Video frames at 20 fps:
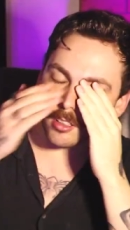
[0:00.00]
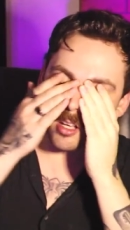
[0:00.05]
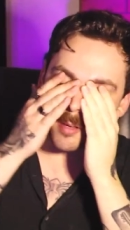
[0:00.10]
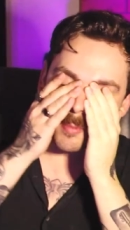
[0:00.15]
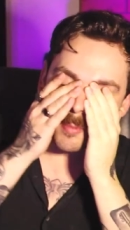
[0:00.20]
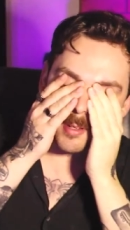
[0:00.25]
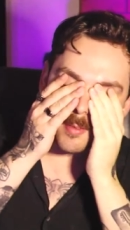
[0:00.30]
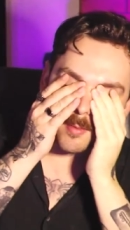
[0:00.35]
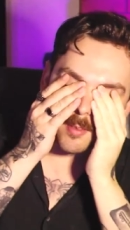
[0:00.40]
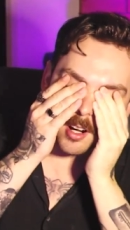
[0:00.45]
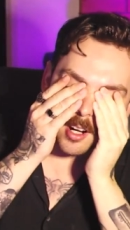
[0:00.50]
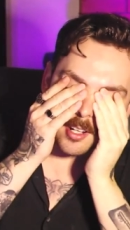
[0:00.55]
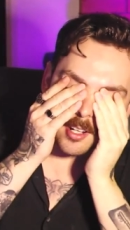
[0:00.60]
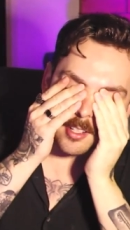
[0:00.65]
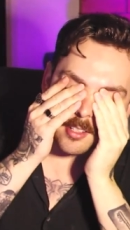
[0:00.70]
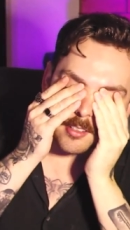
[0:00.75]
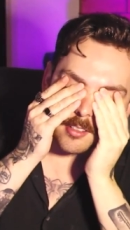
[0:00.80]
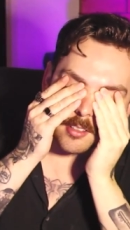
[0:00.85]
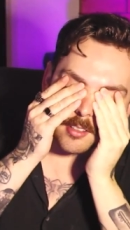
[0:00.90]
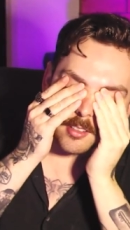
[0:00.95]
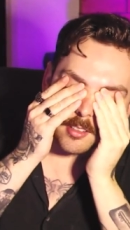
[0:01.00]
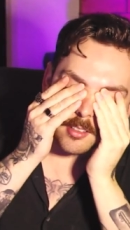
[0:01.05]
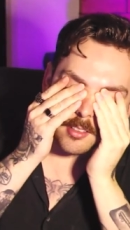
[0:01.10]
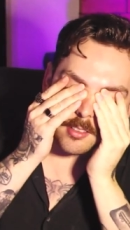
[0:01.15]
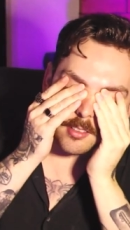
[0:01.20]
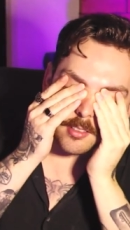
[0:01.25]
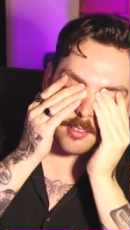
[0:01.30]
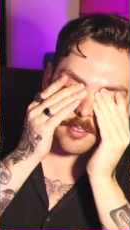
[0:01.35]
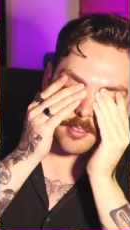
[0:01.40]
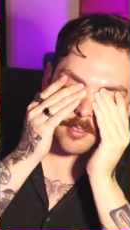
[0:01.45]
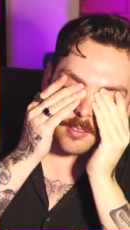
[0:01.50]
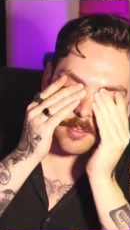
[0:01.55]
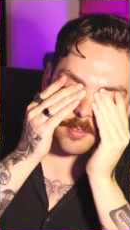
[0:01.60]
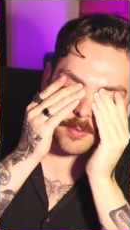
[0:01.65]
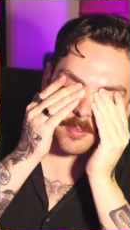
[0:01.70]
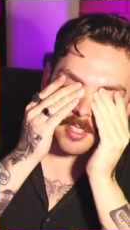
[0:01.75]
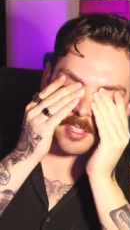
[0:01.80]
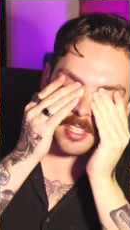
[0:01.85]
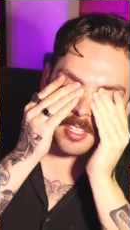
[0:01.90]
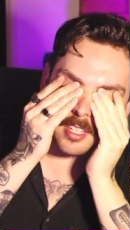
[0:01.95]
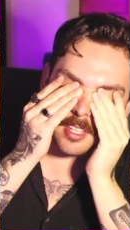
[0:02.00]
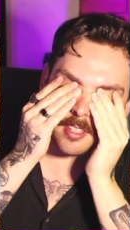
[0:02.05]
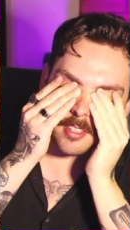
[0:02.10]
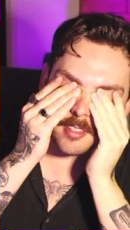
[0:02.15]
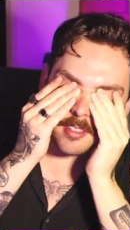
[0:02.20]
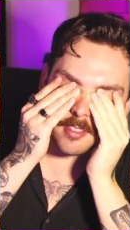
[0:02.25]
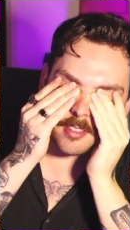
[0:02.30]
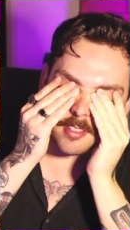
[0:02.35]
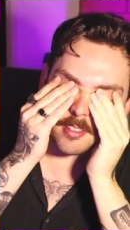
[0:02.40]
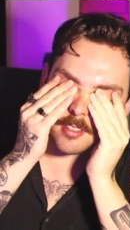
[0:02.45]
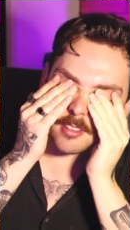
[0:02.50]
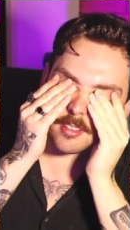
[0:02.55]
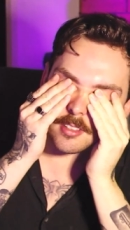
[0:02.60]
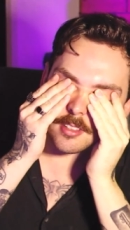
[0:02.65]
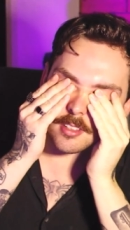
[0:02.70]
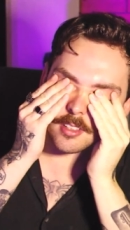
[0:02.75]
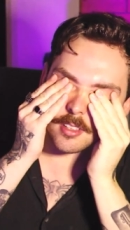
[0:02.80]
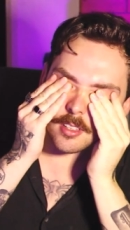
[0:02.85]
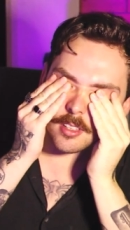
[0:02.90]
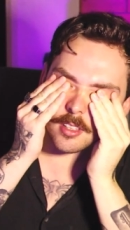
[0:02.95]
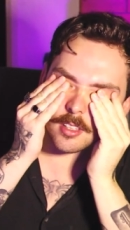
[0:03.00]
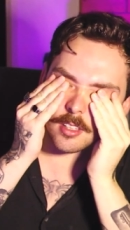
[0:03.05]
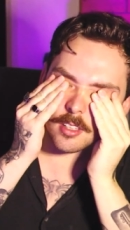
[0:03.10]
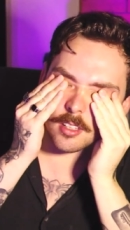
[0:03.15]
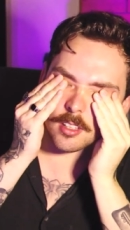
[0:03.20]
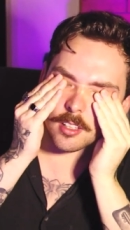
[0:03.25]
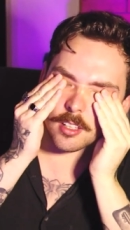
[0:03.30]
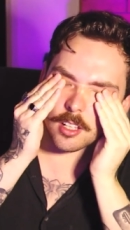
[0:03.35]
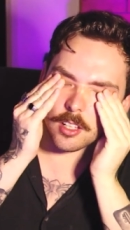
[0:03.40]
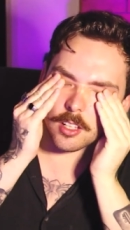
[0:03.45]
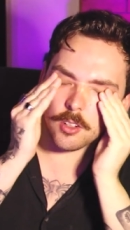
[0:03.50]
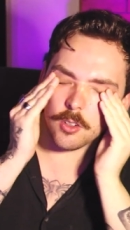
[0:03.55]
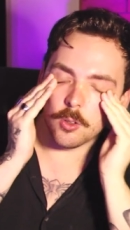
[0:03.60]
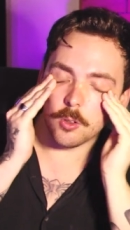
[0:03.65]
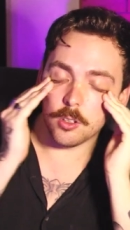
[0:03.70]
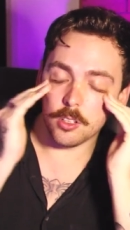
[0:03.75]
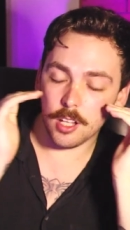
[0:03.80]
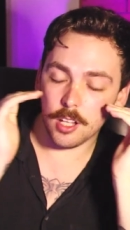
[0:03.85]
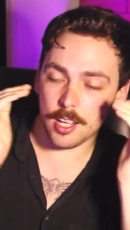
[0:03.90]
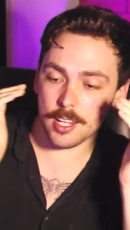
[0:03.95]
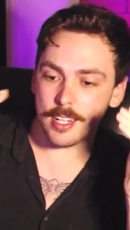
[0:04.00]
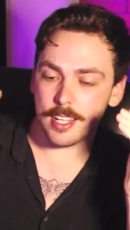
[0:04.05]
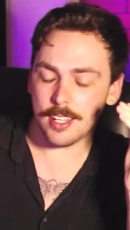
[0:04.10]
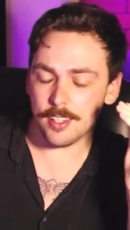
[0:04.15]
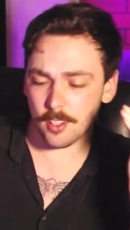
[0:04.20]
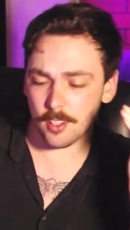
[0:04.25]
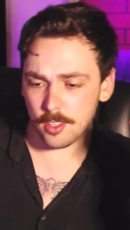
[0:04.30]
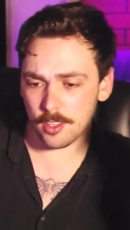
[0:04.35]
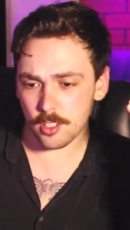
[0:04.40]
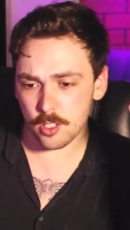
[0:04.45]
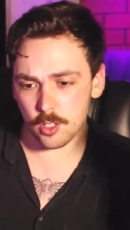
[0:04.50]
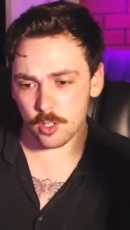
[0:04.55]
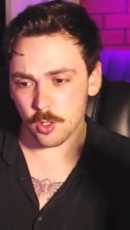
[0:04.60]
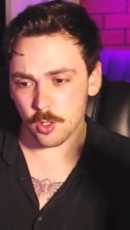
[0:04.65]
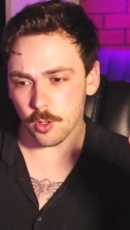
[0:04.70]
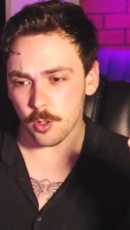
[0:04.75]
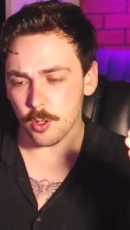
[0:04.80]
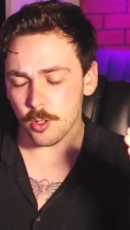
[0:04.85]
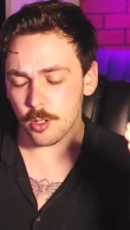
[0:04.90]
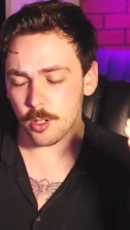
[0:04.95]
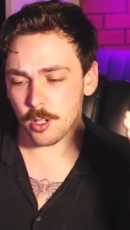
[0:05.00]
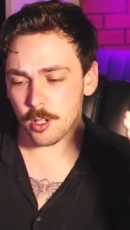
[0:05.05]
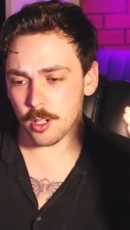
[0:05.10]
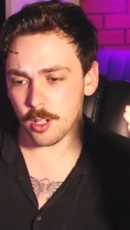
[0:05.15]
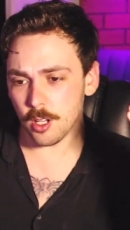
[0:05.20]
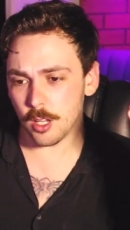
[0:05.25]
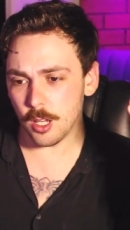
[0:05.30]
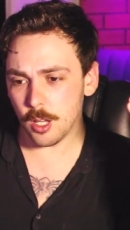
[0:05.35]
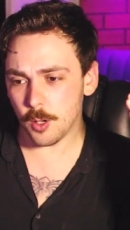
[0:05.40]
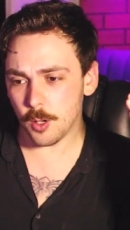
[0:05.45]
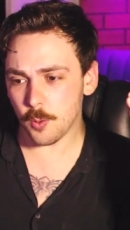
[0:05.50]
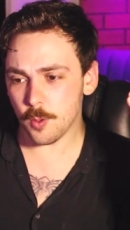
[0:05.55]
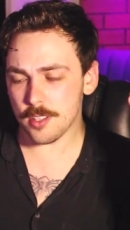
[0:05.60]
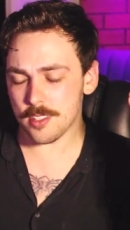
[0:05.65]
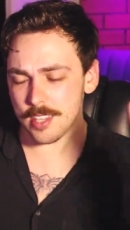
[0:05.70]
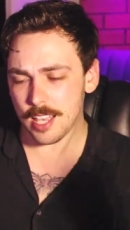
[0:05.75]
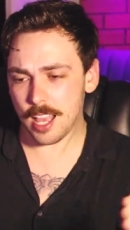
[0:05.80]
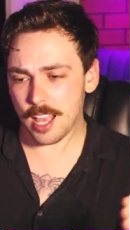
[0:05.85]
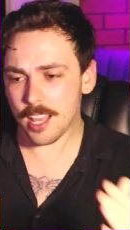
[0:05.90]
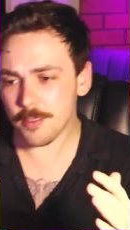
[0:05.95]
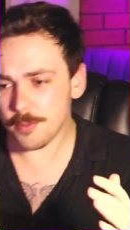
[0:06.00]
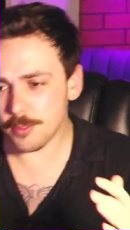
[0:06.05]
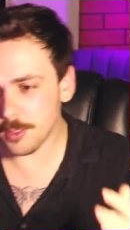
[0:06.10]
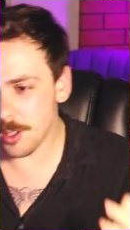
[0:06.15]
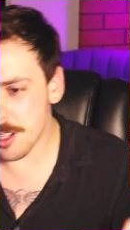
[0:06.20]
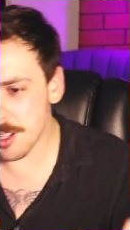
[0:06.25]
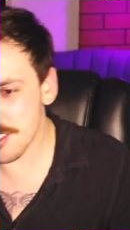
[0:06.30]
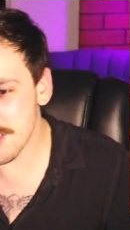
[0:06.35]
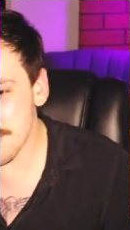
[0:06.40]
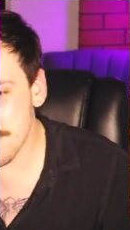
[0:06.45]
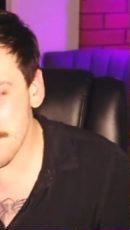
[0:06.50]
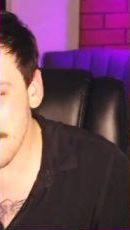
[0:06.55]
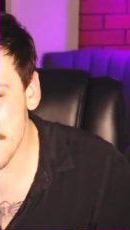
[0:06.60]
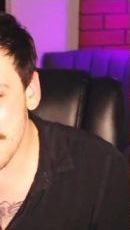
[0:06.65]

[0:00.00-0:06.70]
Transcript: I've been writing for years, and all I needed to do was have lots of